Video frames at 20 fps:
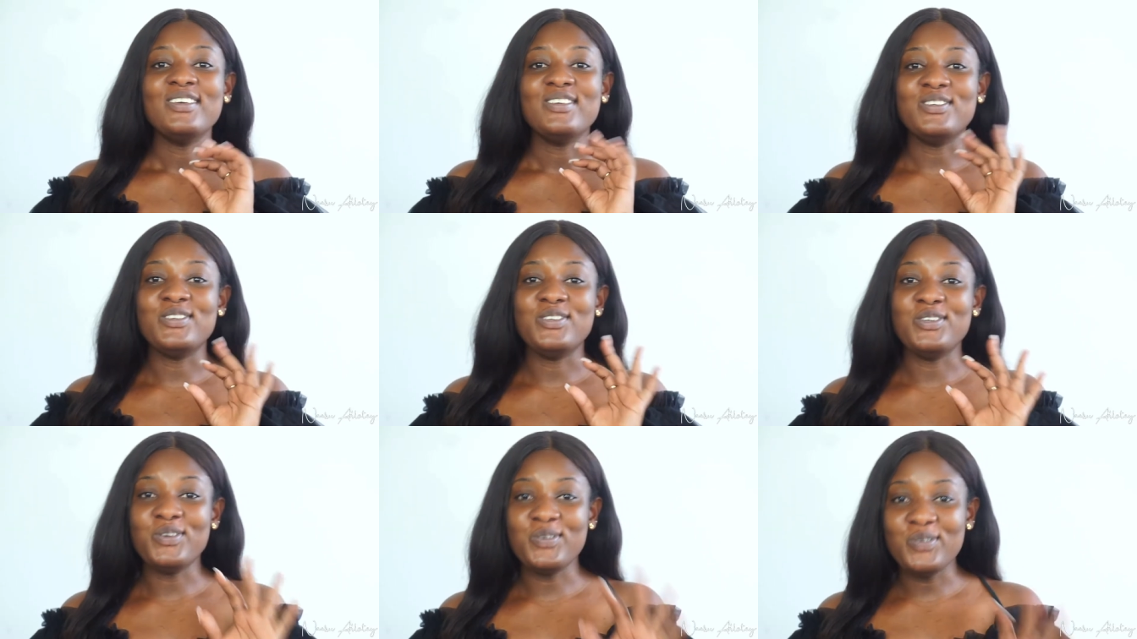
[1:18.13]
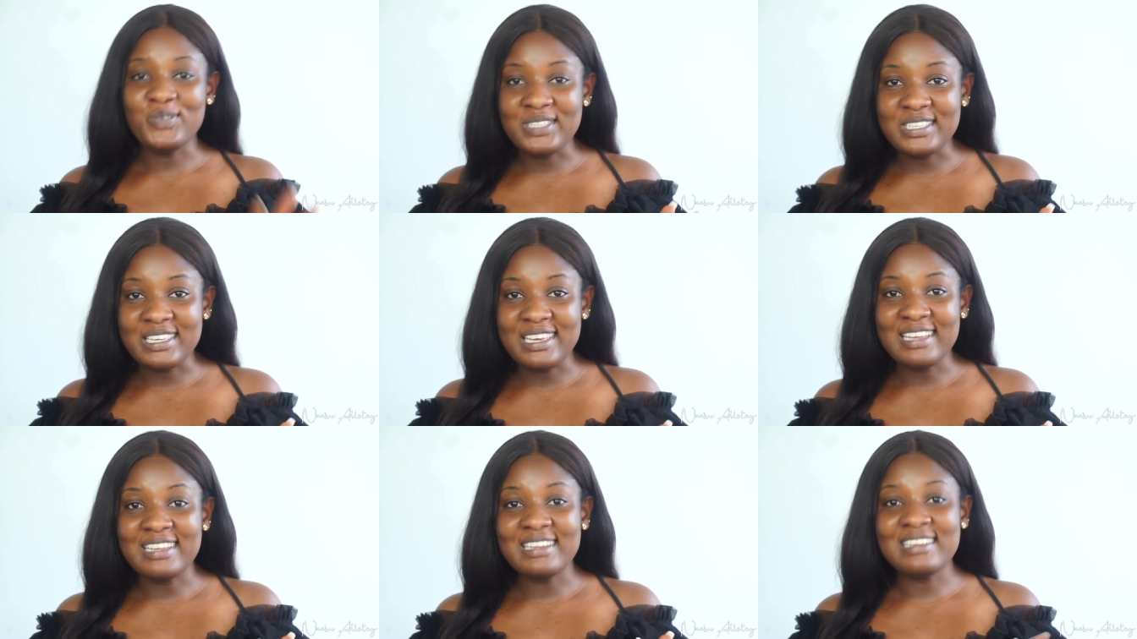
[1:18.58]

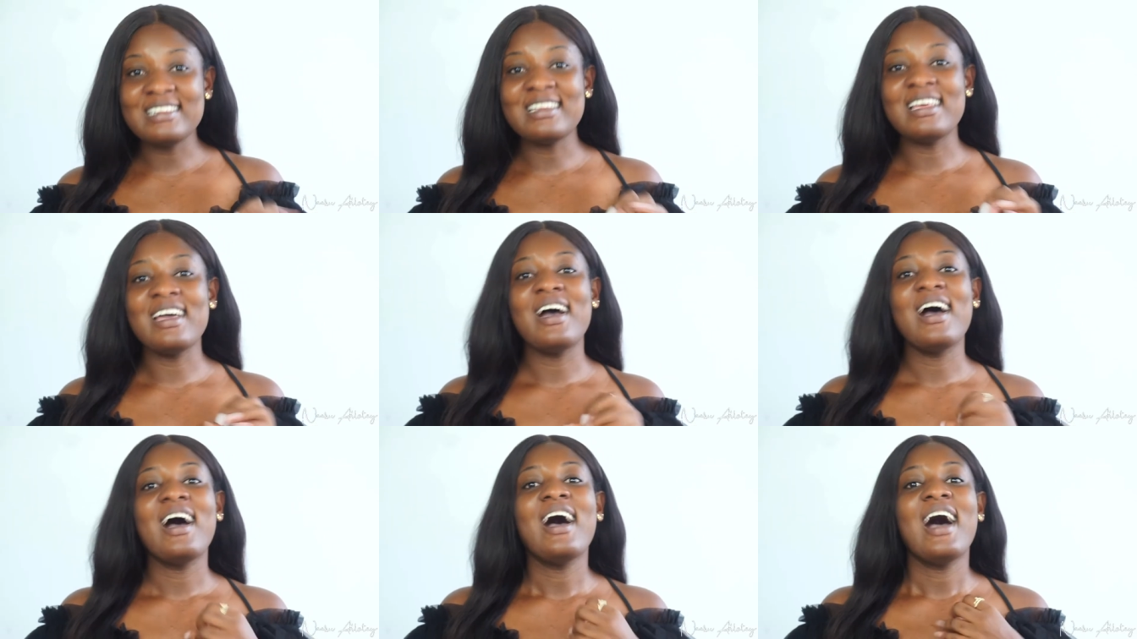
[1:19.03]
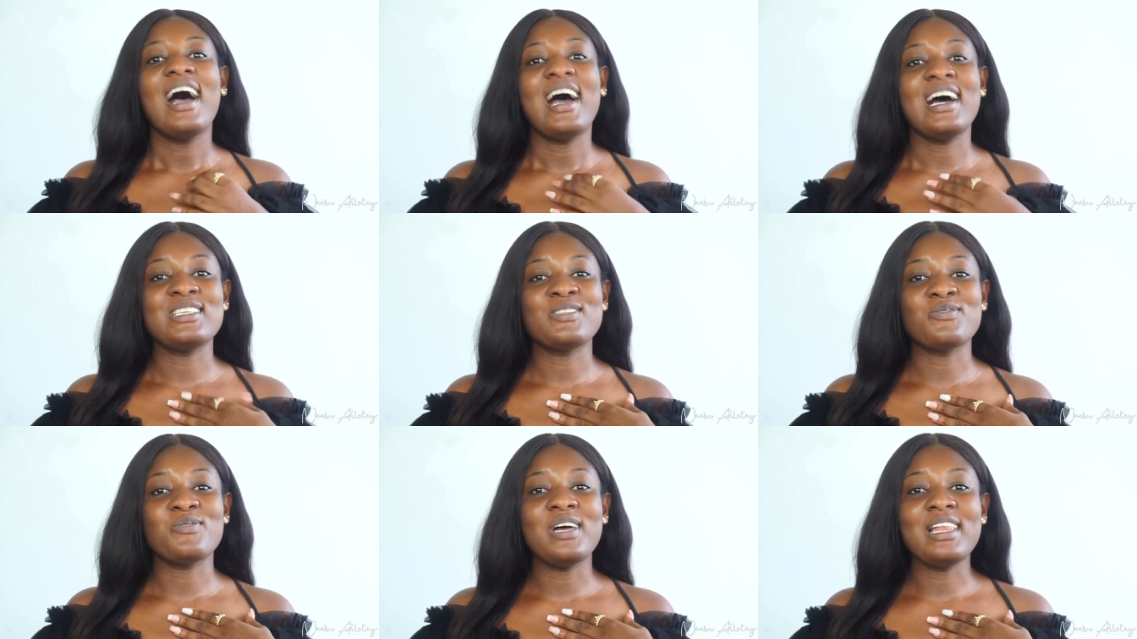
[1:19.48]
using,
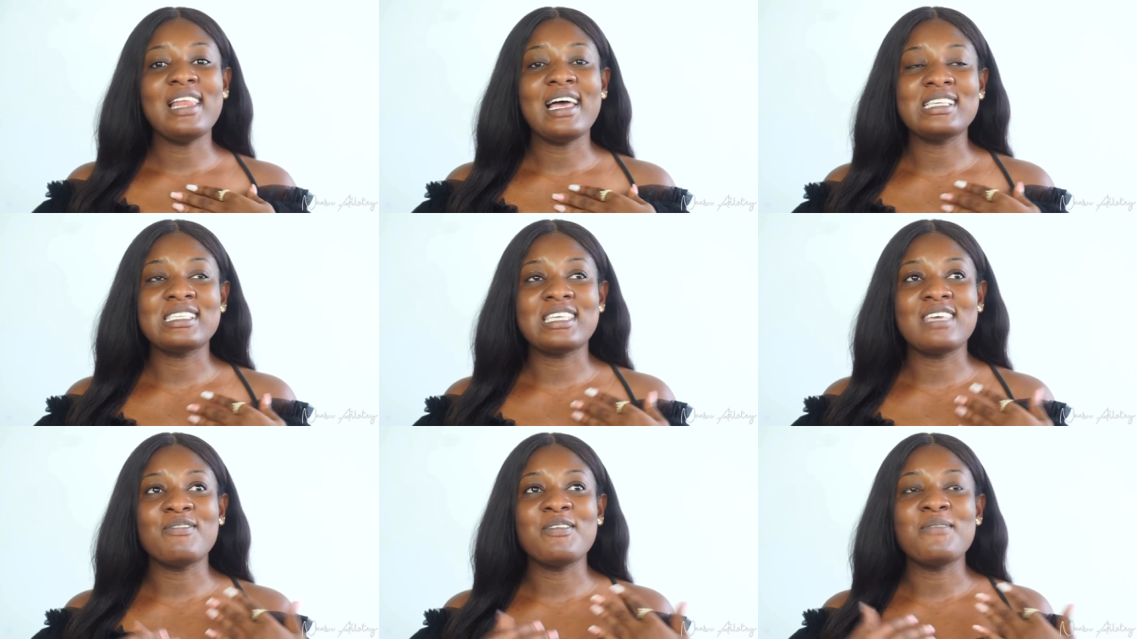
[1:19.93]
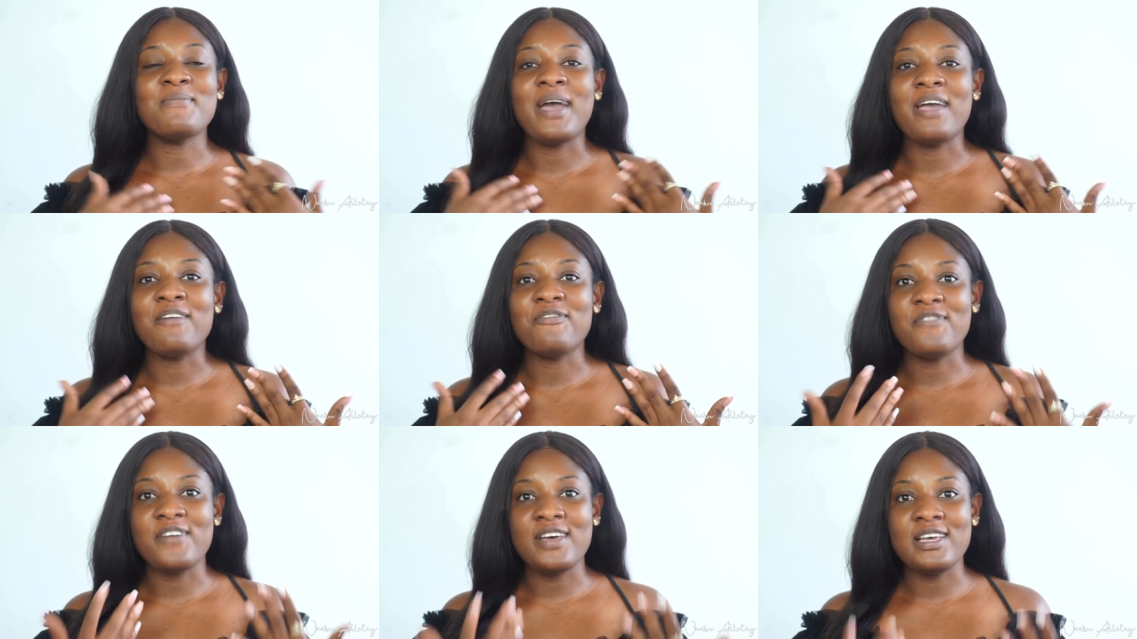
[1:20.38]
as well as giving my
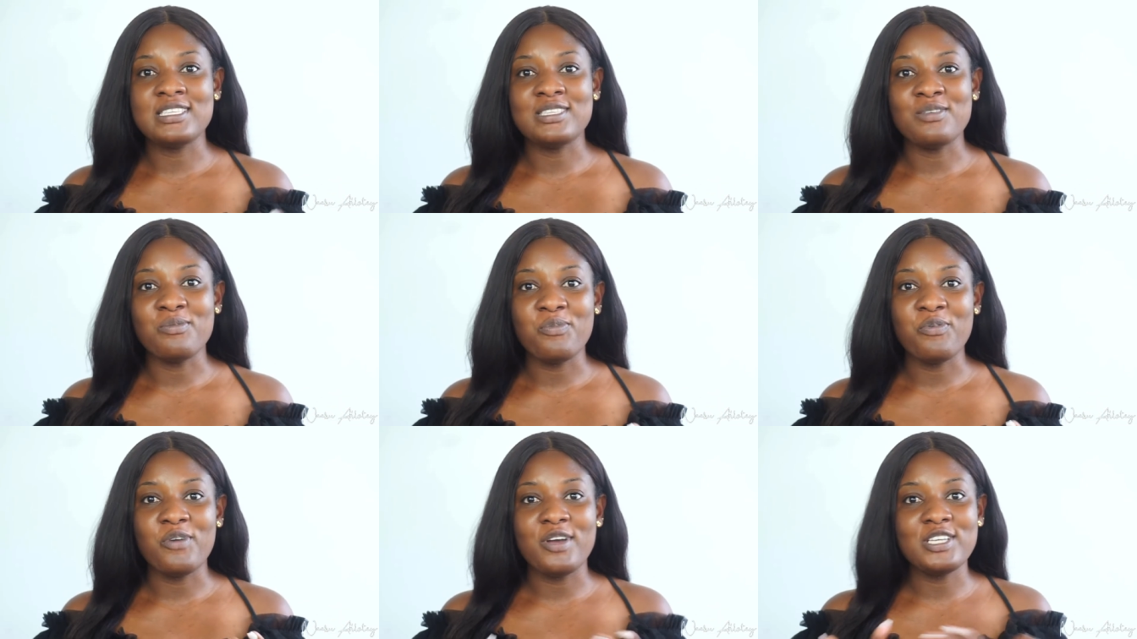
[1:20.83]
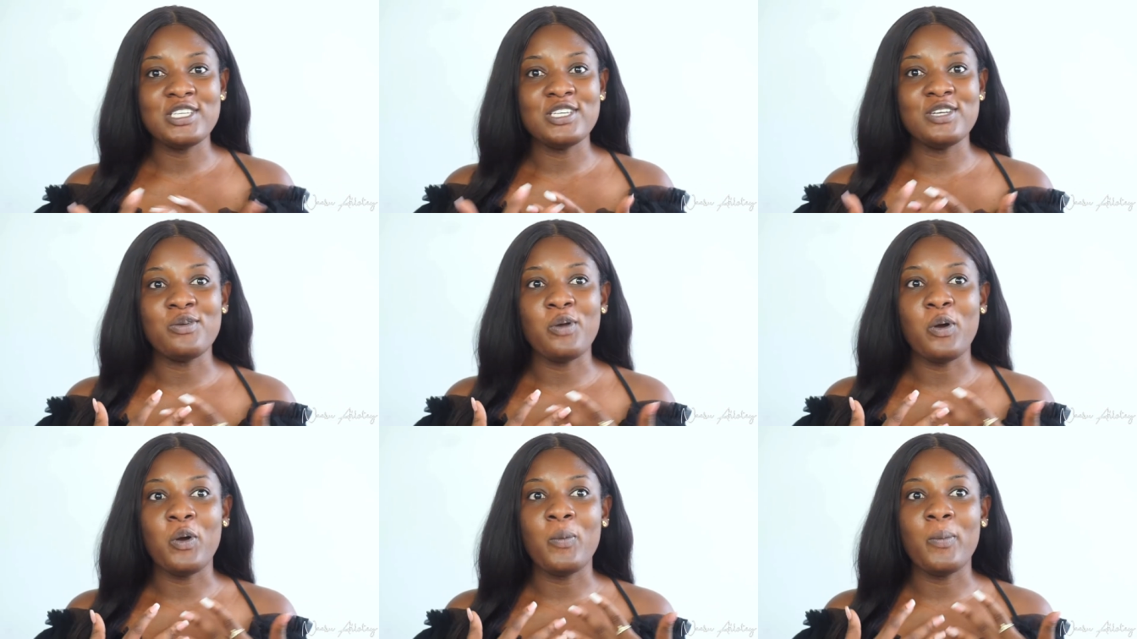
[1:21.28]
first impression
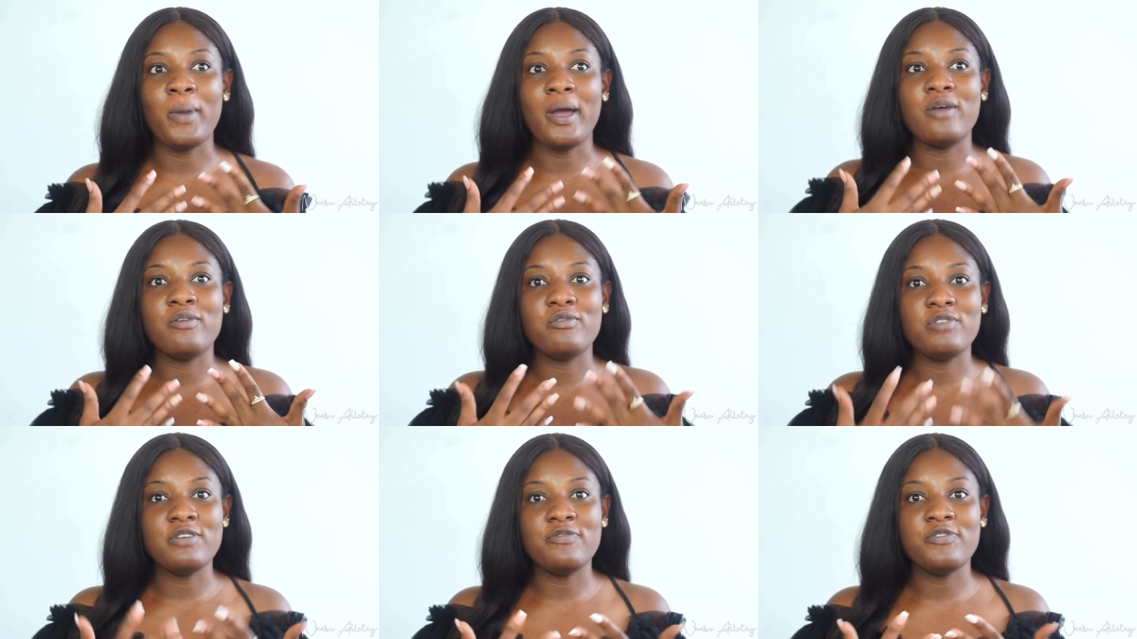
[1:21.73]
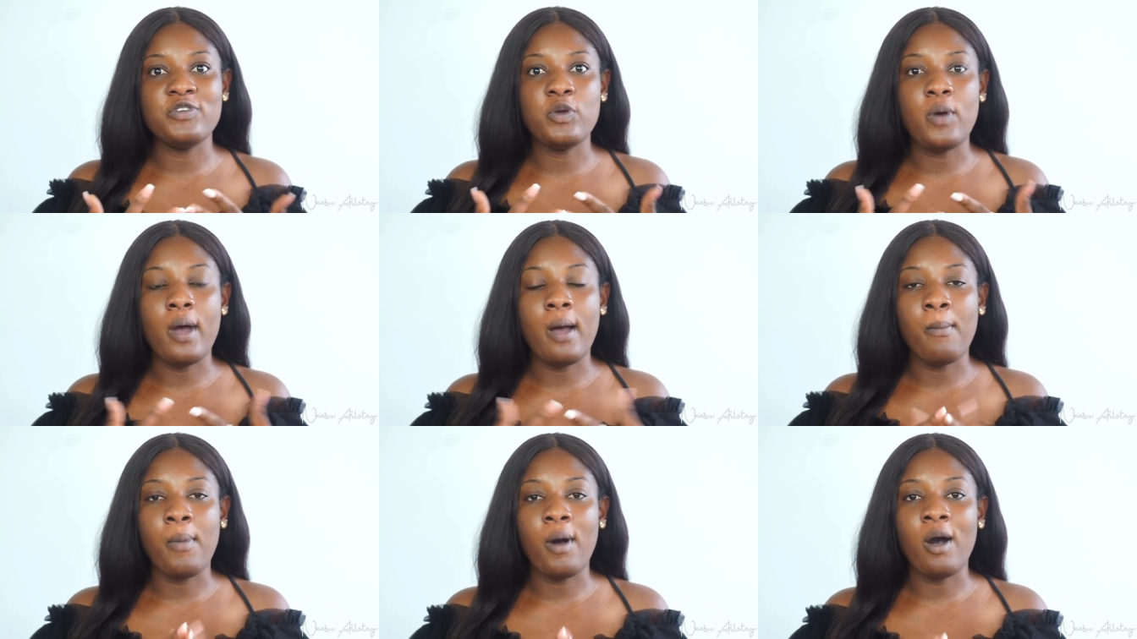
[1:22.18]
or my review
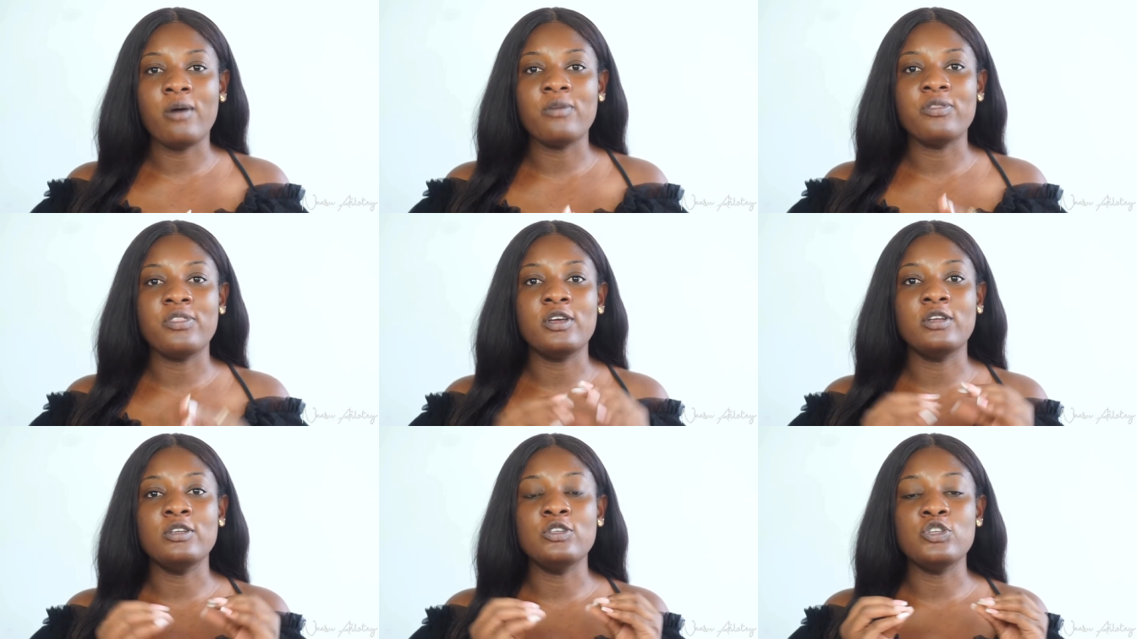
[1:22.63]
about the